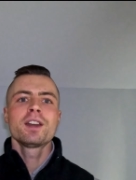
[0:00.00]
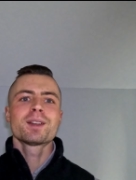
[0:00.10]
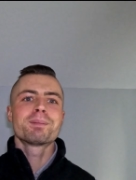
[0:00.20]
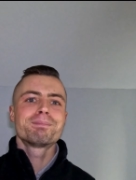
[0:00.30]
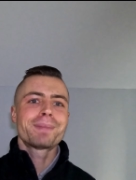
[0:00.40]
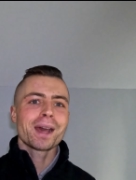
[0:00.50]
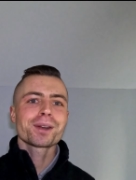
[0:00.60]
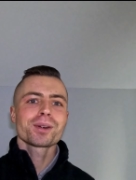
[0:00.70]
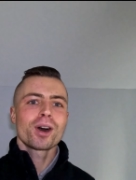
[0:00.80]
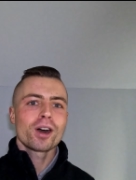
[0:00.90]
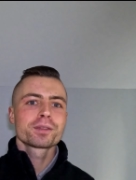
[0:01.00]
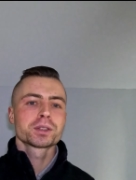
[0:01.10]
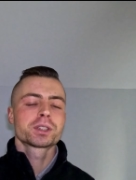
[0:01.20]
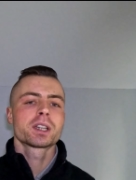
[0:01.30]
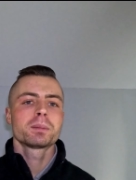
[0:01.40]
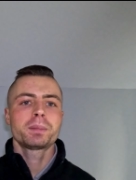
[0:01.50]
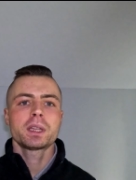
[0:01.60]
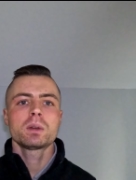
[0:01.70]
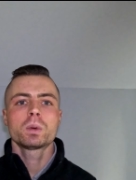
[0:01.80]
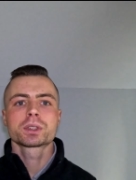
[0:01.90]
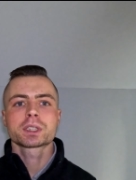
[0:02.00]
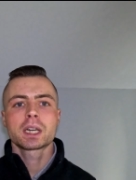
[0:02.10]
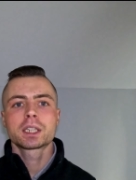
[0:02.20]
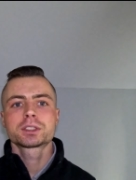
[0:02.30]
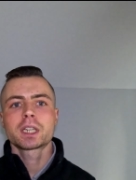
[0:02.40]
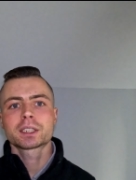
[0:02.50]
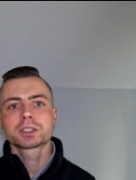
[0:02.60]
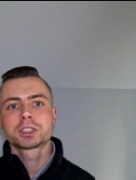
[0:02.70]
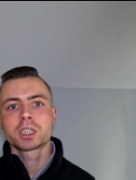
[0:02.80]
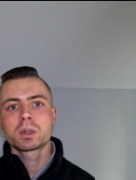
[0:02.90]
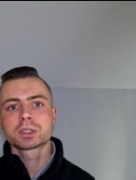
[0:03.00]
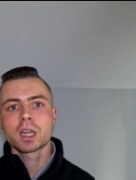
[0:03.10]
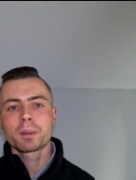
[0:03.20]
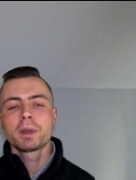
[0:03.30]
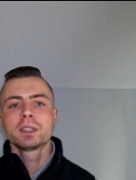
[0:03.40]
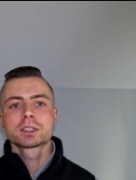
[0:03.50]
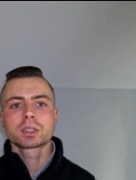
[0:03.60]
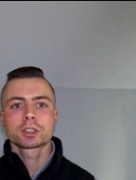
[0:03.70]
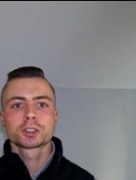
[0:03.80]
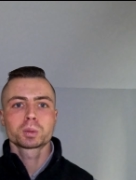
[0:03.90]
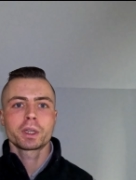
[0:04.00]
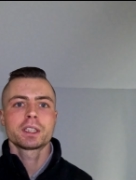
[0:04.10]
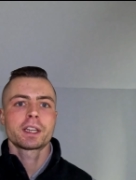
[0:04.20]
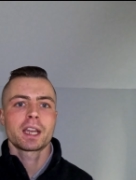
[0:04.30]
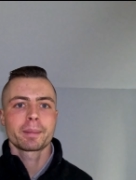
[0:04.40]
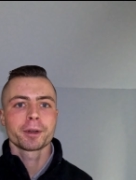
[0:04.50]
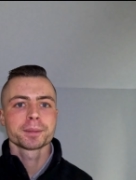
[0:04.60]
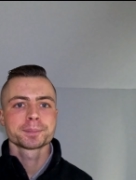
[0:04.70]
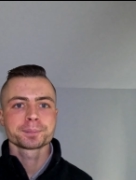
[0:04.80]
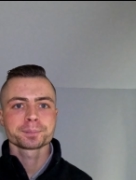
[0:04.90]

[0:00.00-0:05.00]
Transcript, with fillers: the better off you're going to be when your contractor shows up, starts swinging the hammer.